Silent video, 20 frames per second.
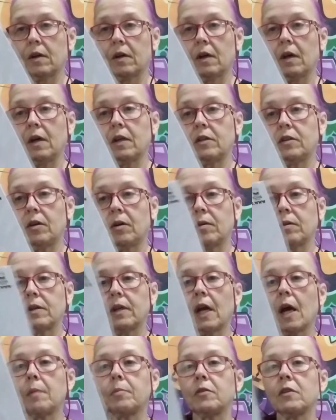I don't.
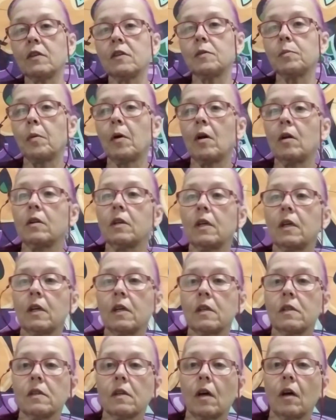Captain
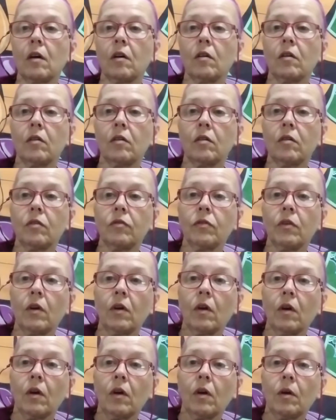Spaulding's
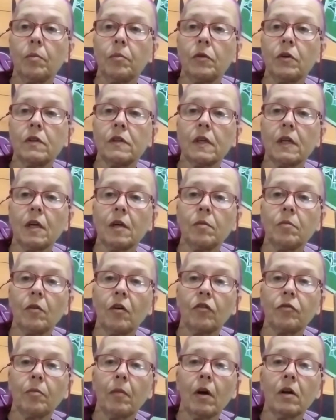Museum
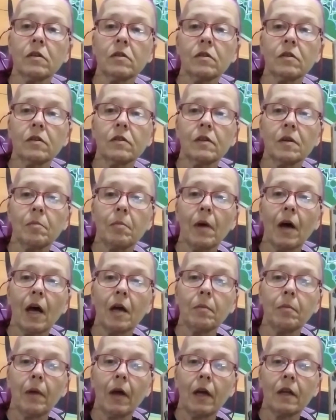of Monsters and
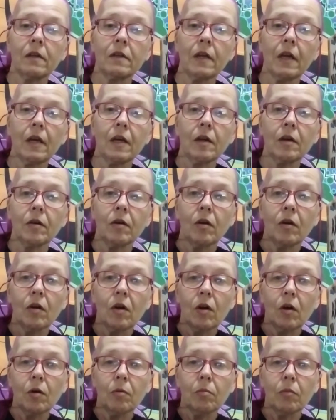Madmen. Take
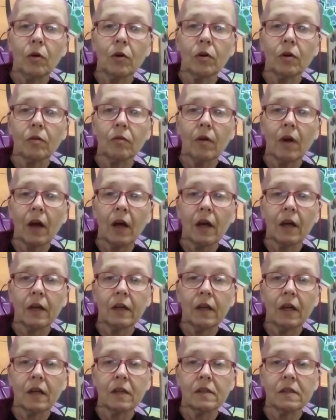Murder Ride
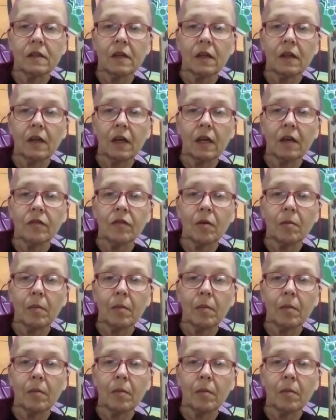and see the evil